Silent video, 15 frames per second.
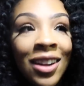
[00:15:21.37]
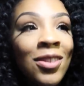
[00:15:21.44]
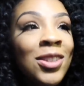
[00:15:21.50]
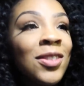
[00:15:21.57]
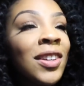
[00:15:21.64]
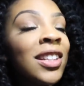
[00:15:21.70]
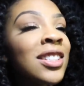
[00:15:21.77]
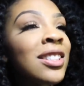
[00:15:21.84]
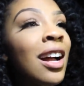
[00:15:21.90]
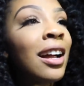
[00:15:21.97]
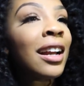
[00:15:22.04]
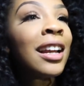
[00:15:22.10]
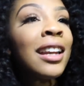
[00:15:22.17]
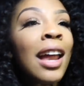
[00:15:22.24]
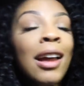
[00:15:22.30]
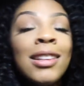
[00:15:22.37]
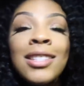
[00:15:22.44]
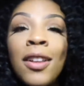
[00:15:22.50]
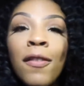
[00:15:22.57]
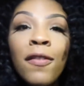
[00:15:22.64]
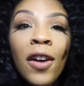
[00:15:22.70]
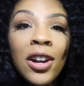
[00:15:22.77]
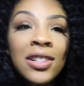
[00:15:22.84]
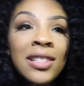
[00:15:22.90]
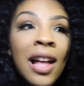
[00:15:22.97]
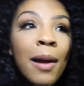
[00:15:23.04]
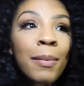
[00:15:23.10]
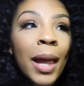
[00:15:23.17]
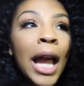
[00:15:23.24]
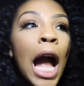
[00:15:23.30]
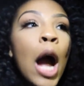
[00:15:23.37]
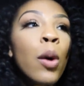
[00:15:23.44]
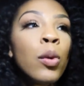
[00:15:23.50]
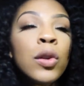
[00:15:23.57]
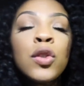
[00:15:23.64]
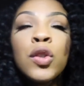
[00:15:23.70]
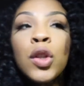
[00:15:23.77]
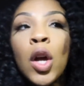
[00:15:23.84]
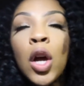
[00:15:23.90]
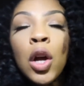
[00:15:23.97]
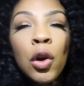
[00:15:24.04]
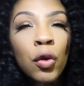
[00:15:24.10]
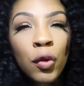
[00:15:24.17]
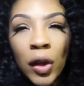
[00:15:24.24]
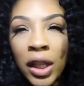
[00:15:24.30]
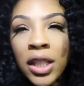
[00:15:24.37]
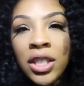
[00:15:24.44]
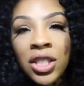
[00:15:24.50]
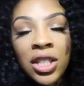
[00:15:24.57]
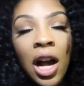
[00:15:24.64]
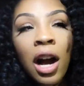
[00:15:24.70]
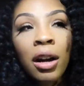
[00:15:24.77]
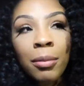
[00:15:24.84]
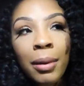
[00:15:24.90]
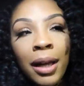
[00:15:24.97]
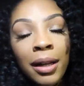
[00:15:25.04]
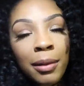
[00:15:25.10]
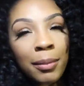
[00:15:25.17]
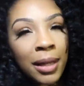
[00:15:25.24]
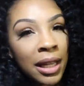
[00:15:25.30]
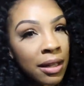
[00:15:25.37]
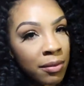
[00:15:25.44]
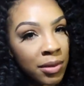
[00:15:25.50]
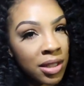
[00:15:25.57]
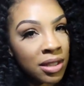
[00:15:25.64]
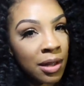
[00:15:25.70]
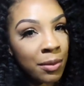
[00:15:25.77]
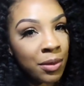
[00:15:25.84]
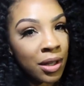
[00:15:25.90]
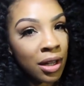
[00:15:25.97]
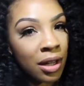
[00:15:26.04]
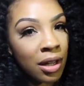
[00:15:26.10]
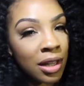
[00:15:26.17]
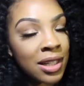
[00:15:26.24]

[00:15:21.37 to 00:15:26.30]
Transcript: I was really shocked. And that's the first time, like, I was really shocked by him getting me something.